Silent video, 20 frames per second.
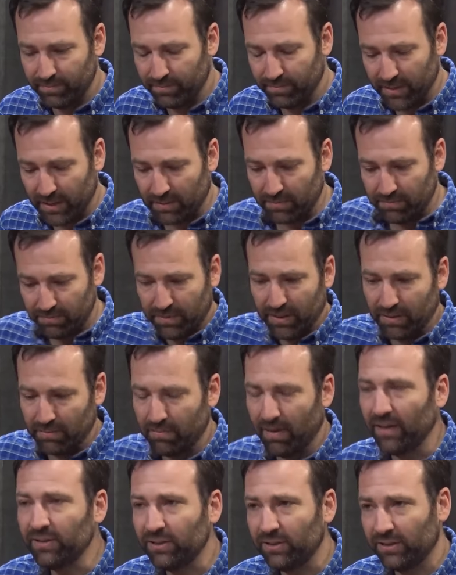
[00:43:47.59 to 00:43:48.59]
their their
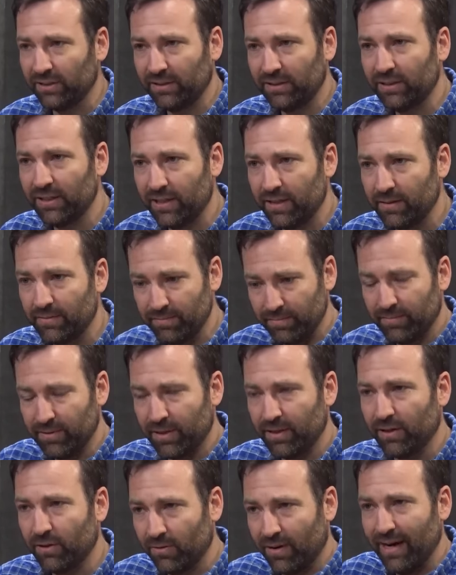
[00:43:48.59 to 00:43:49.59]
muscles to the
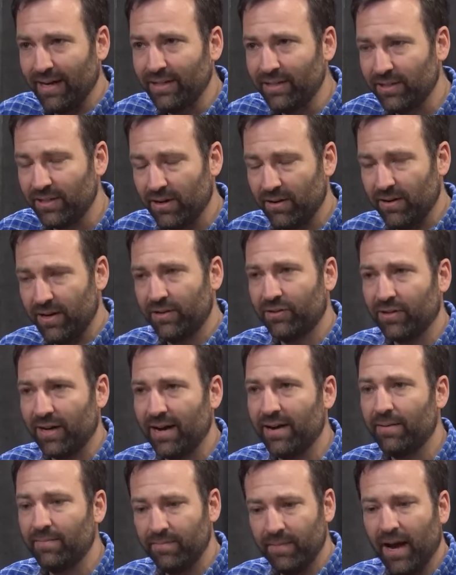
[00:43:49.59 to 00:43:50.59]
to the grindstone and
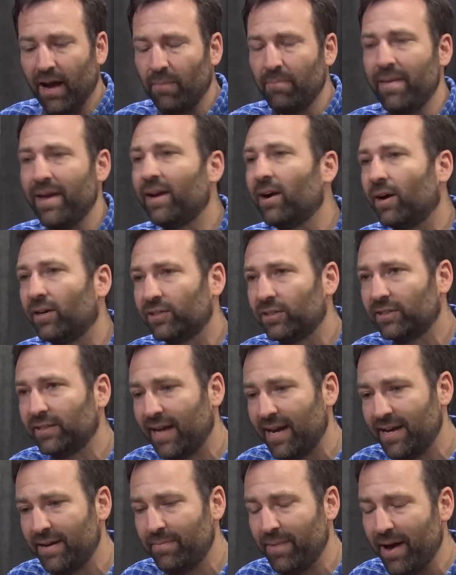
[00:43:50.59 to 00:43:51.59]
try to help make our
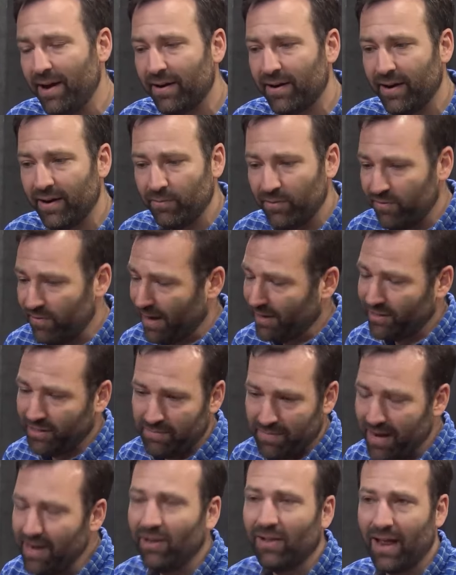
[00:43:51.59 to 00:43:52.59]
society better. And we've
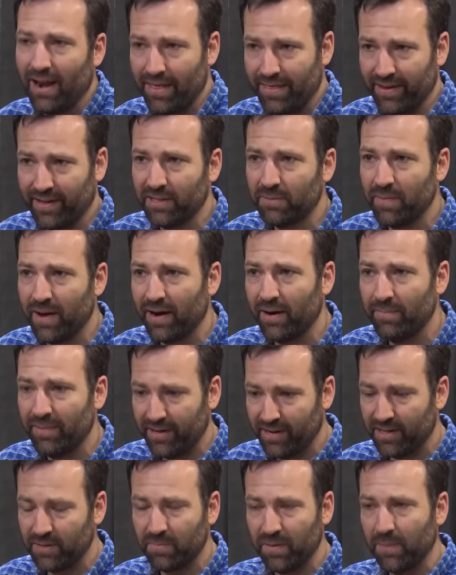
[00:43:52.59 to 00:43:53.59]
actually made a lot of things better
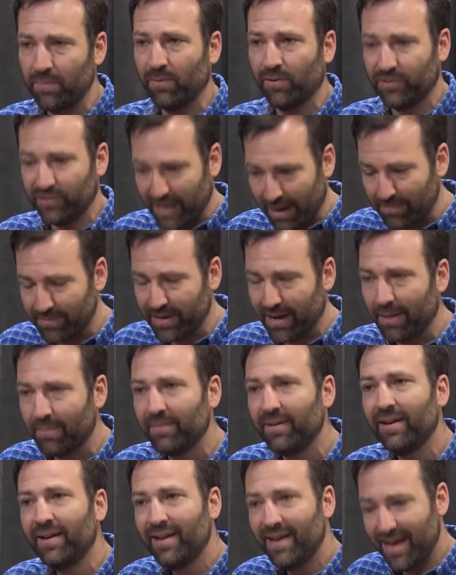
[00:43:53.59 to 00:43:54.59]
because people stepped
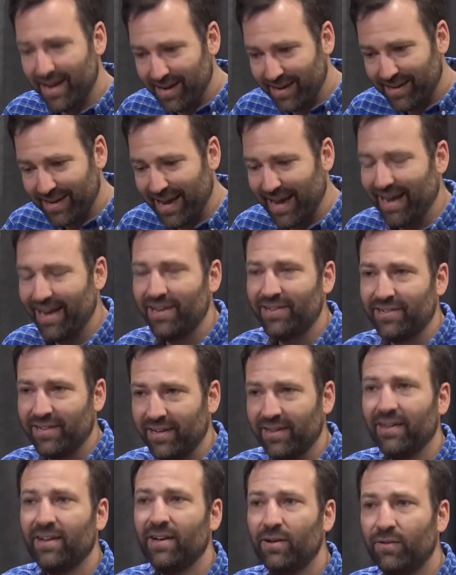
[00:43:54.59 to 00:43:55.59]
up and engaged
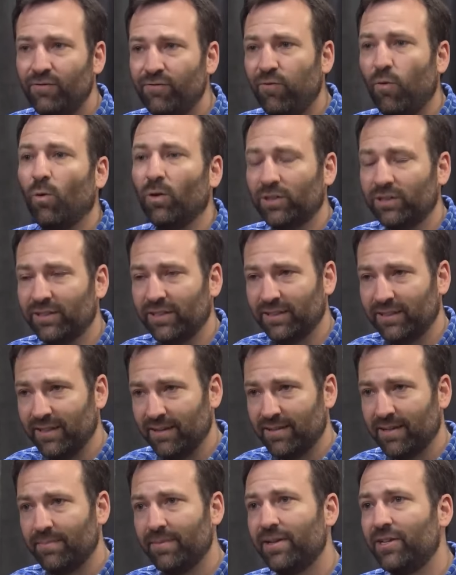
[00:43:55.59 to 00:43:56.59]
and forced the
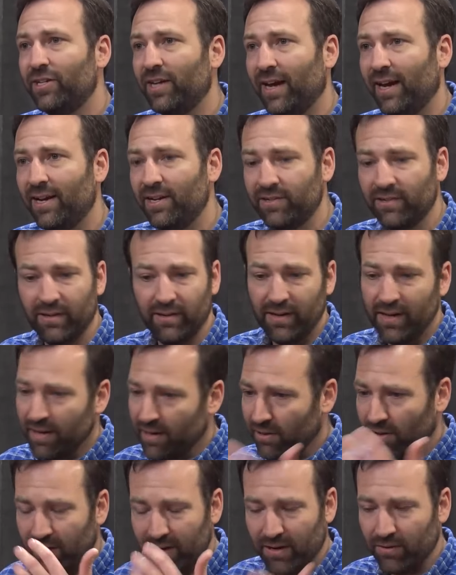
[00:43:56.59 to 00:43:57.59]
system to change. Uh,
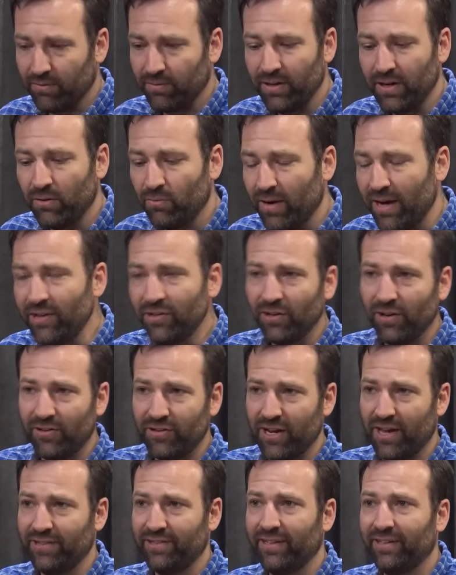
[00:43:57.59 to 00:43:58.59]
look at you know racial
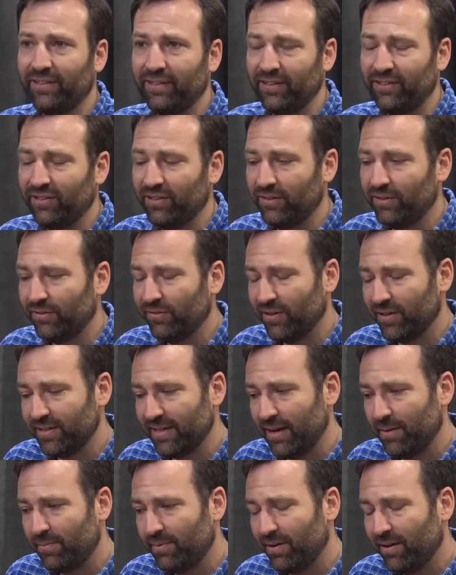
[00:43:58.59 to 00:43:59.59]
justice issues, for
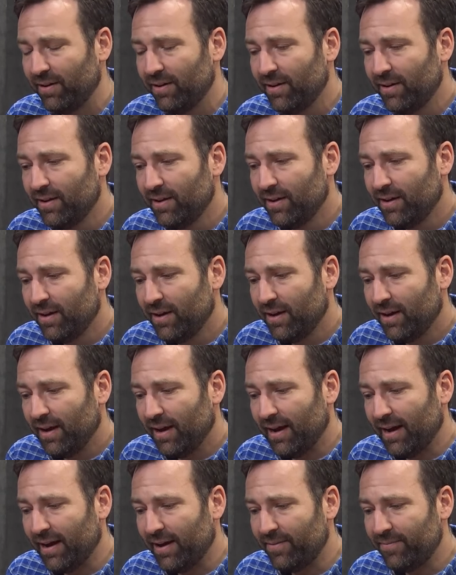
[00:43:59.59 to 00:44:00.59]
example.
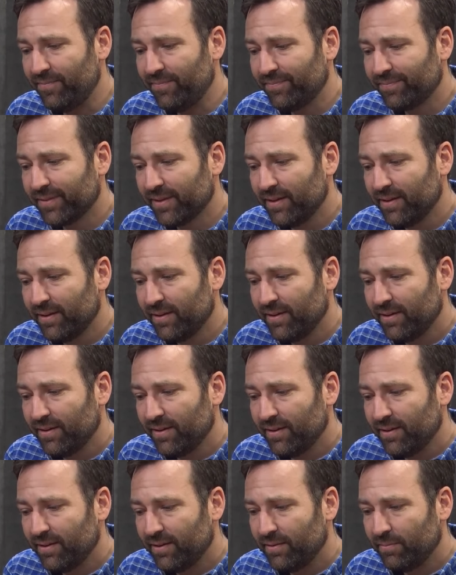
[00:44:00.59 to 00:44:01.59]
Um,
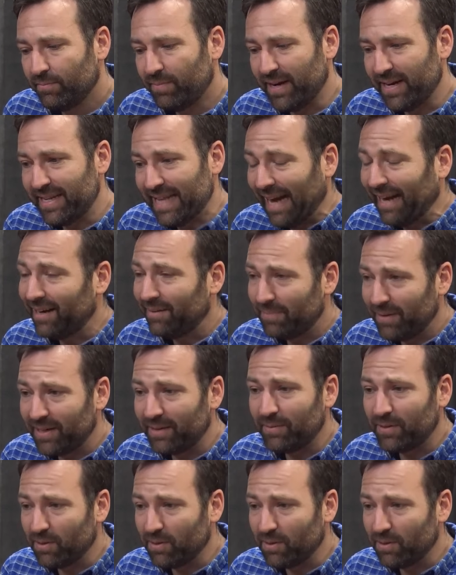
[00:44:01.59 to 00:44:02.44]
but that but